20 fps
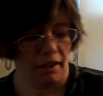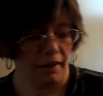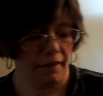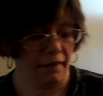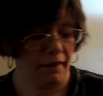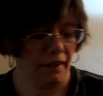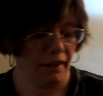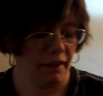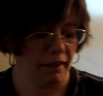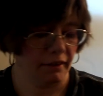
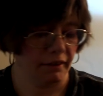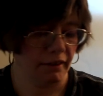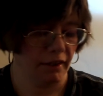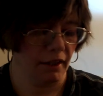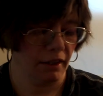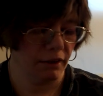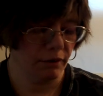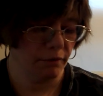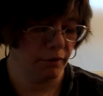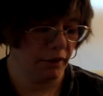And then the
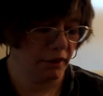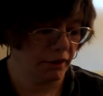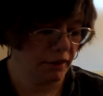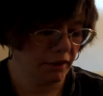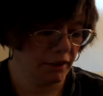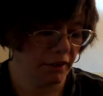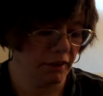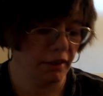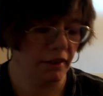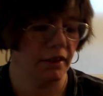other one
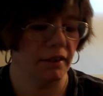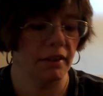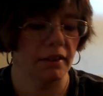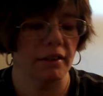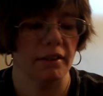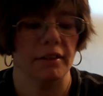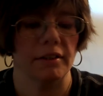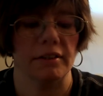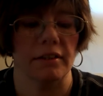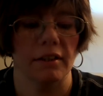
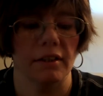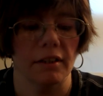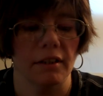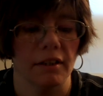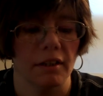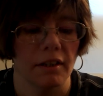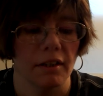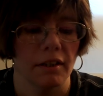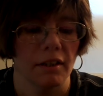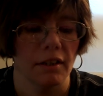is
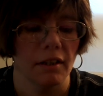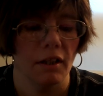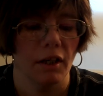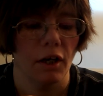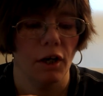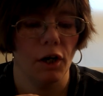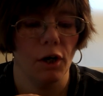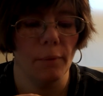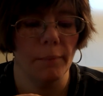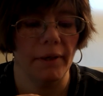
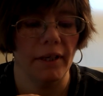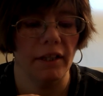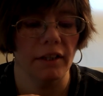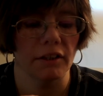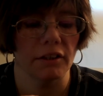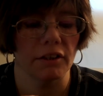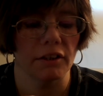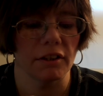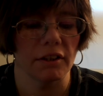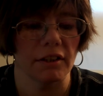
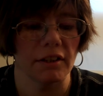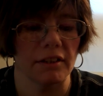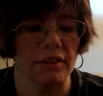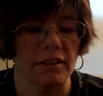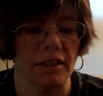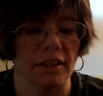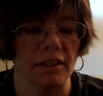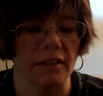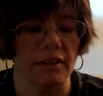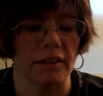homemade cookie
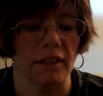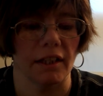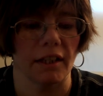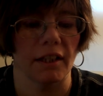scented